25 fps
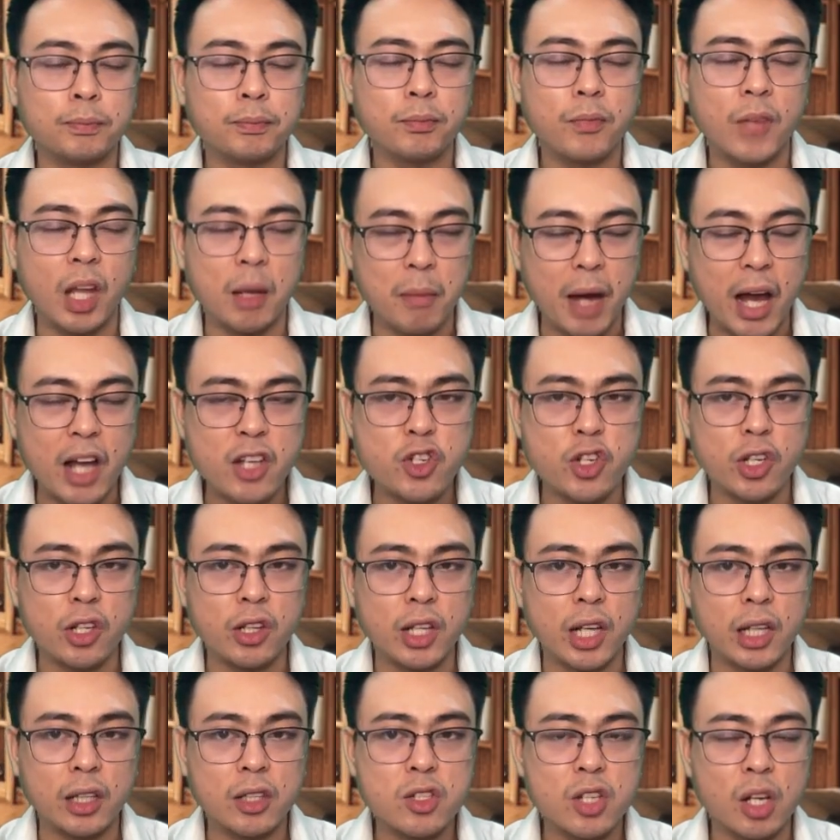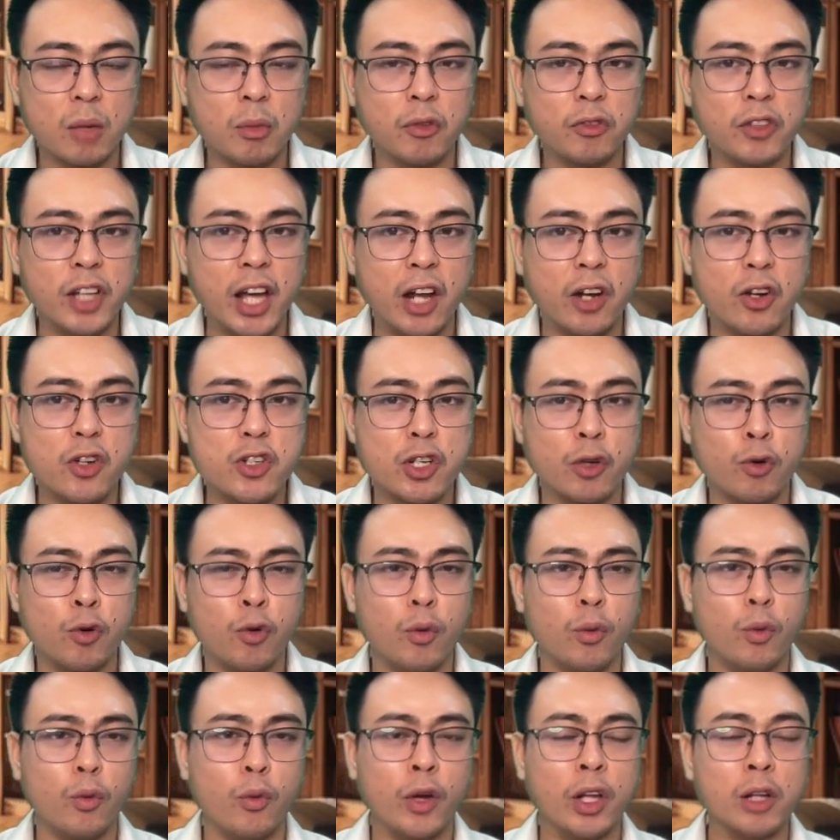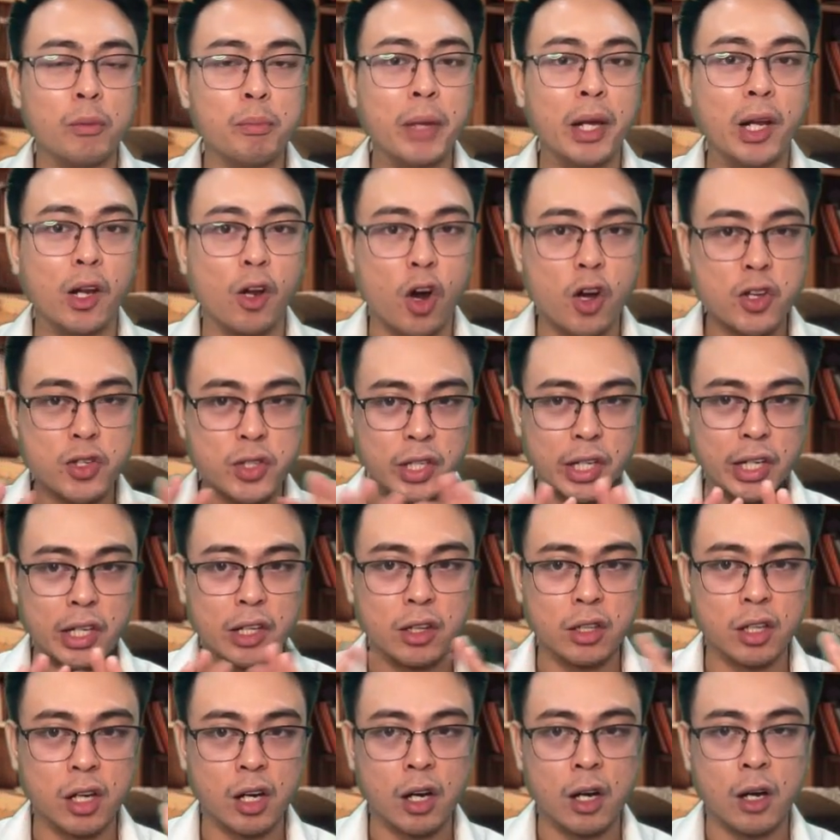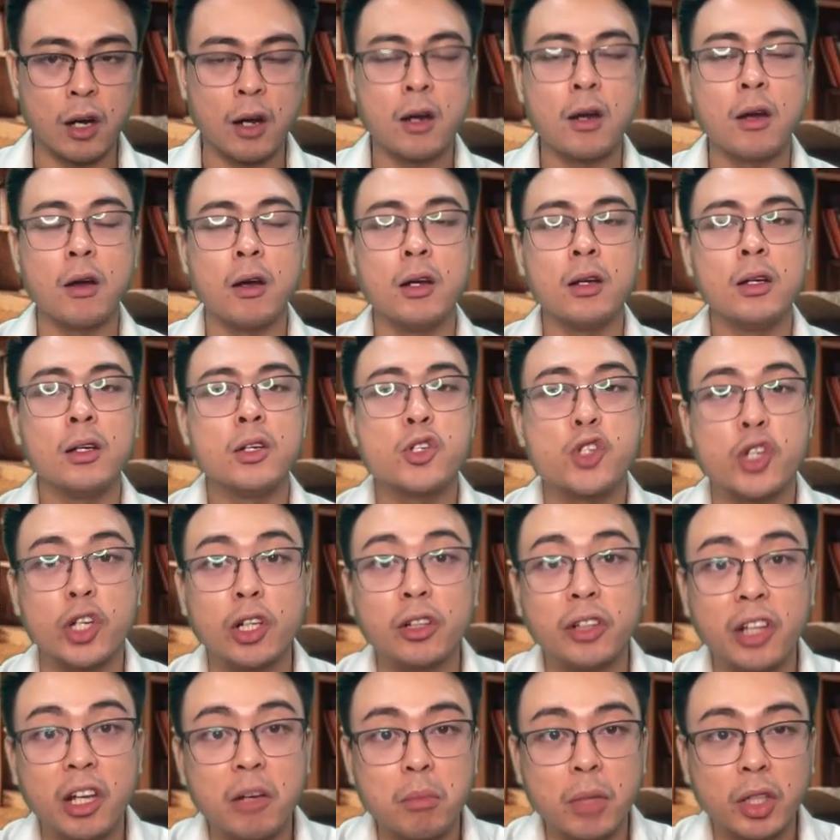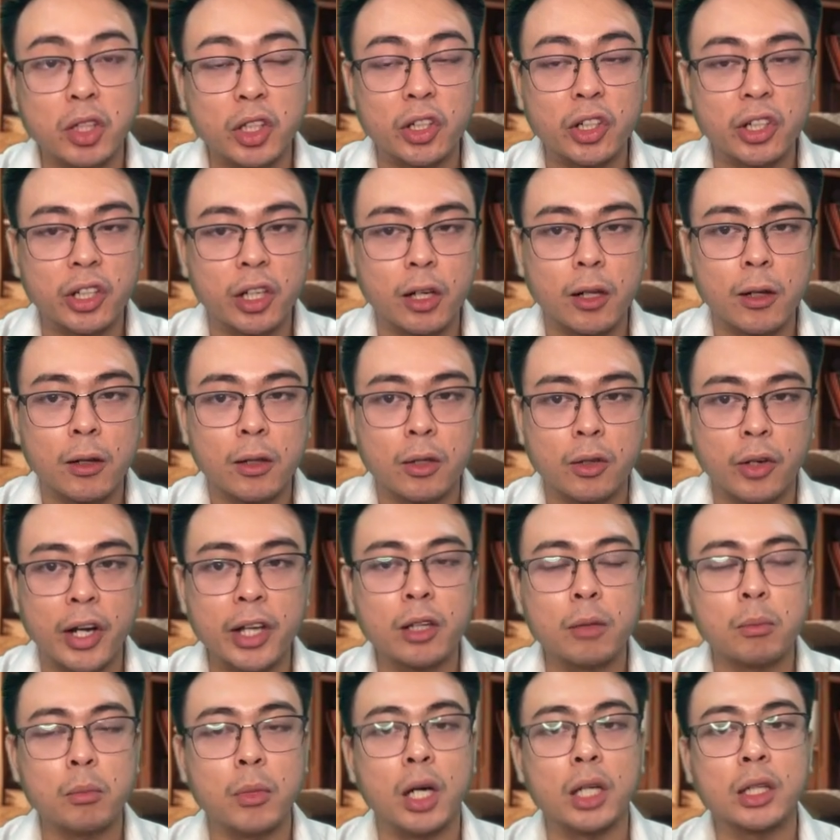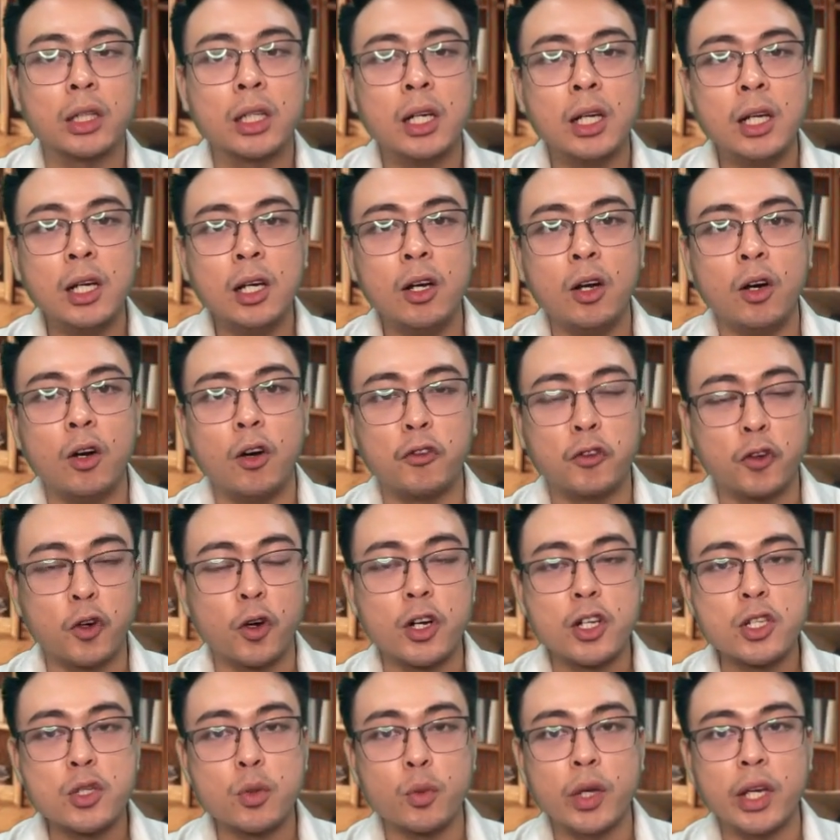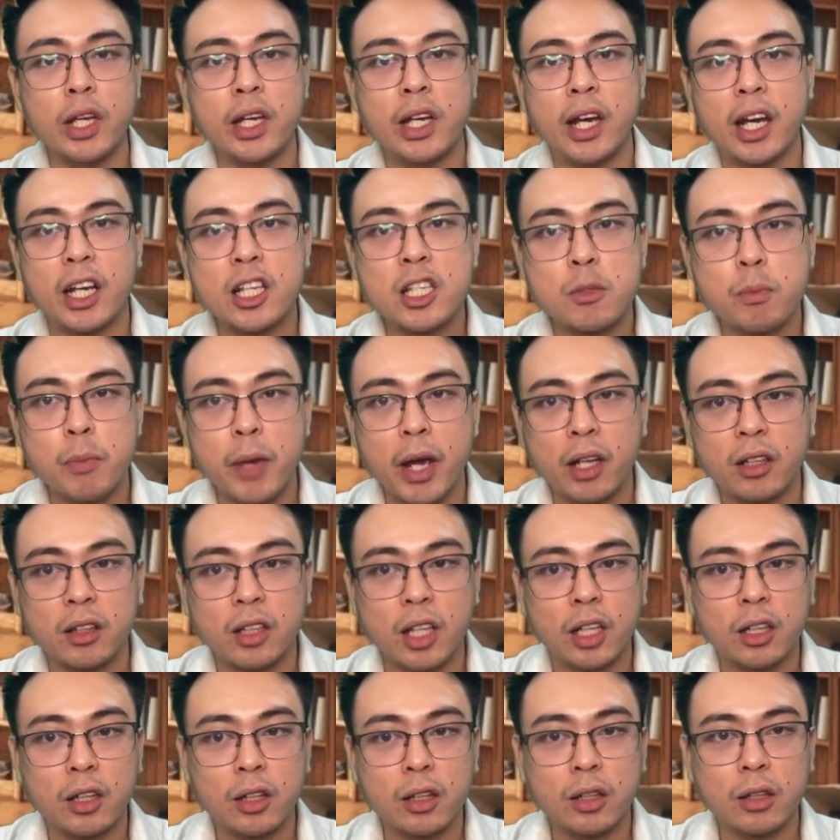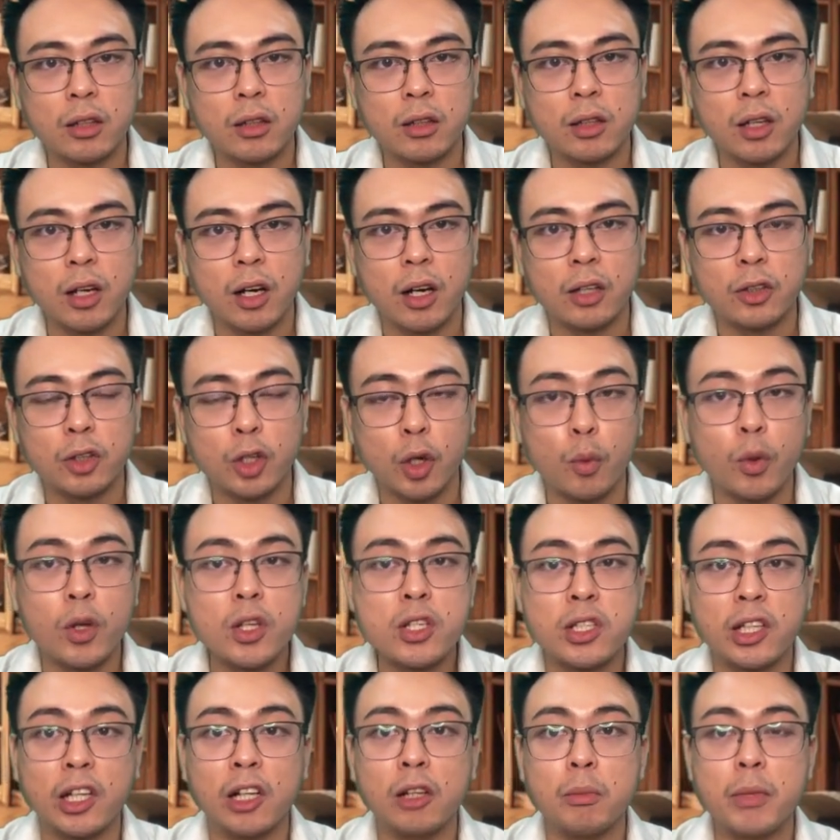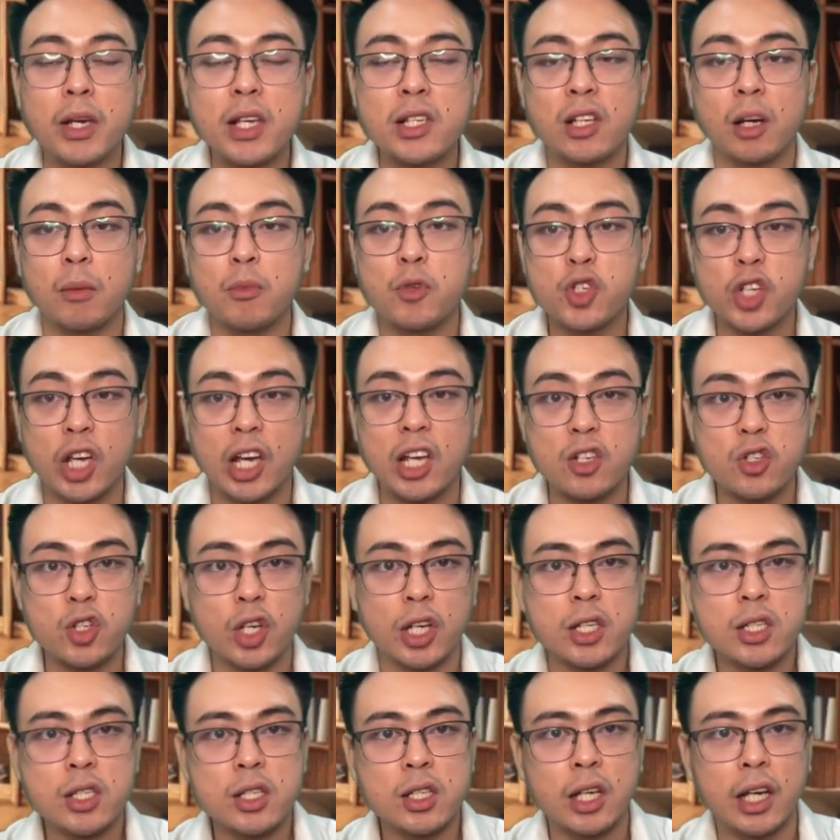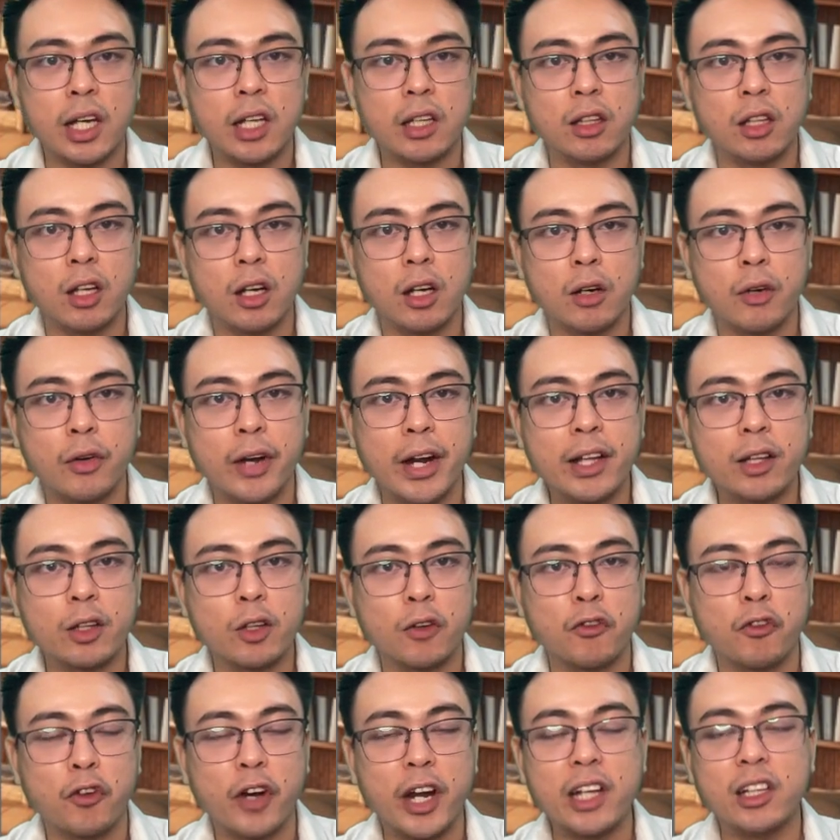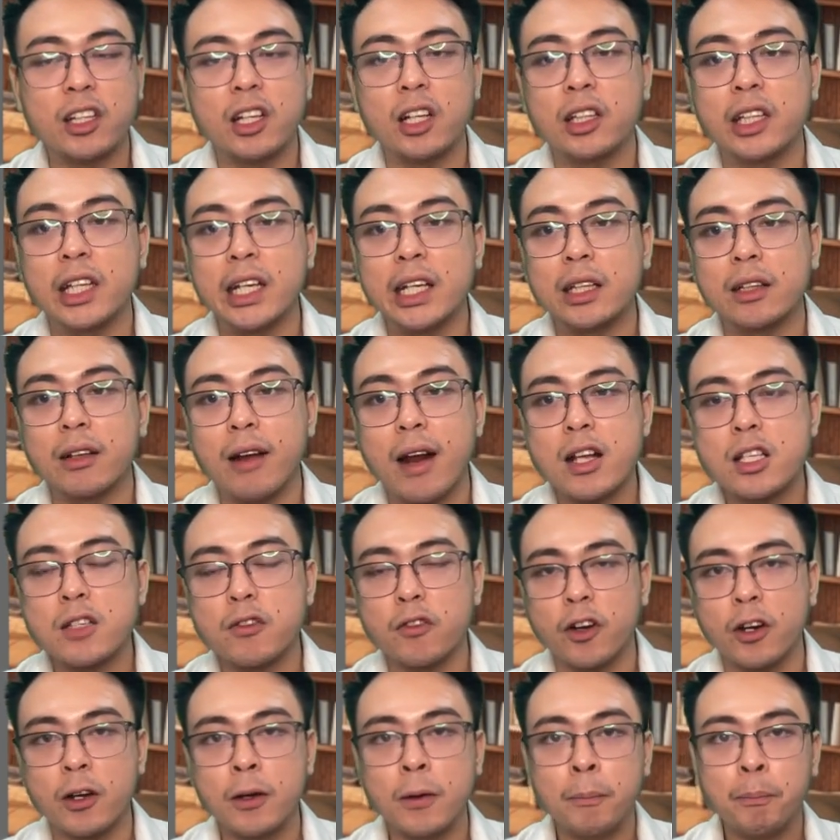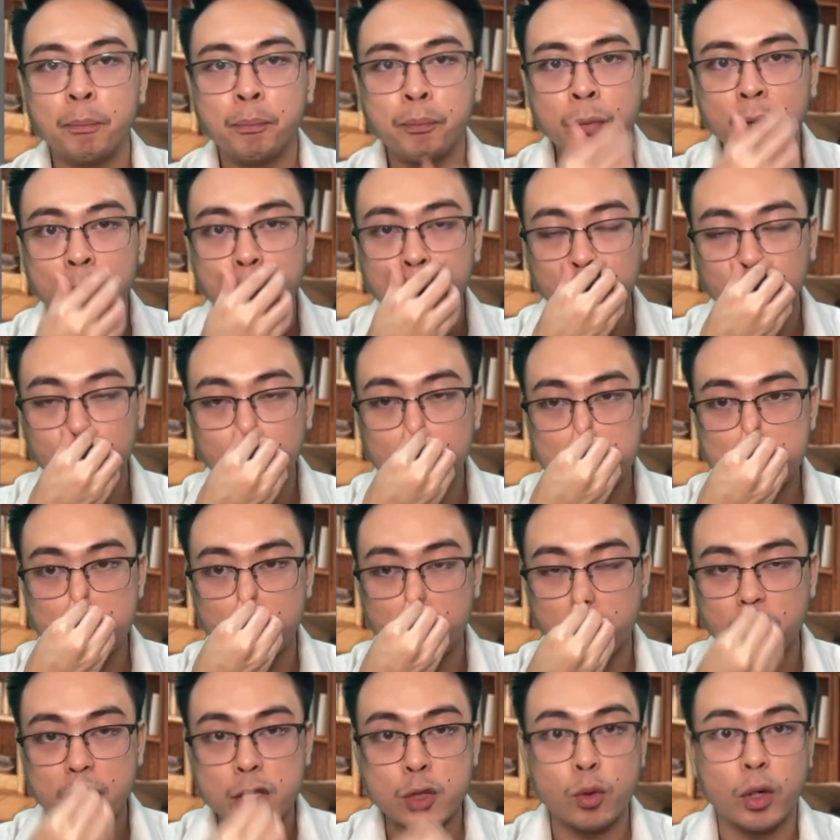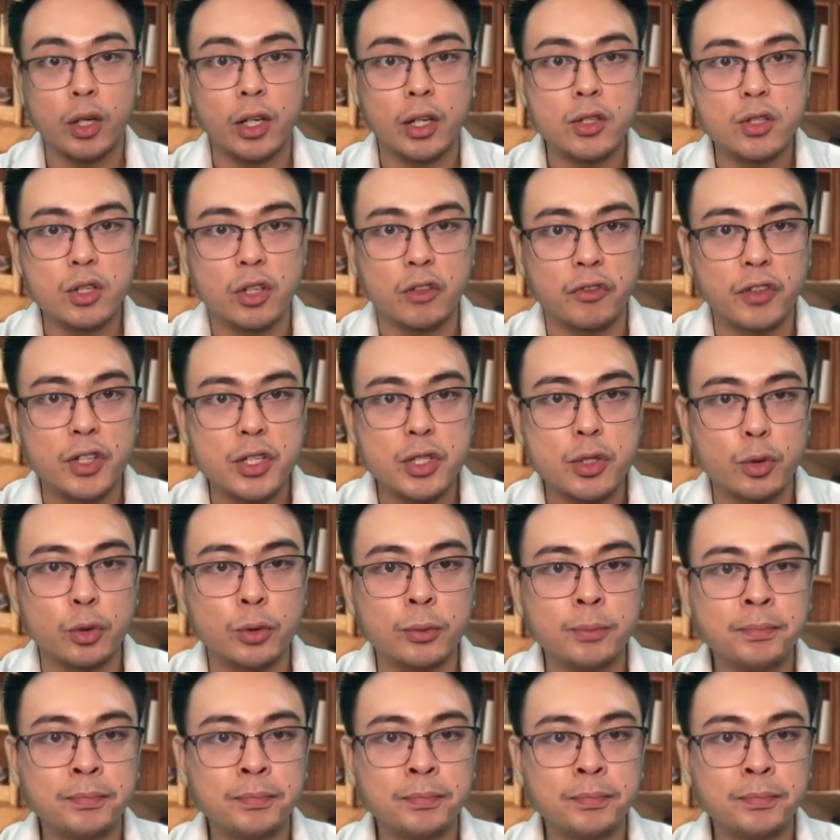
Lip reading: imagine that some of the energy will be lost in the shielding material, right? But of course, we expect that there will still be some changes in the rate of radiant heat transfer between surface 1 and surface 2.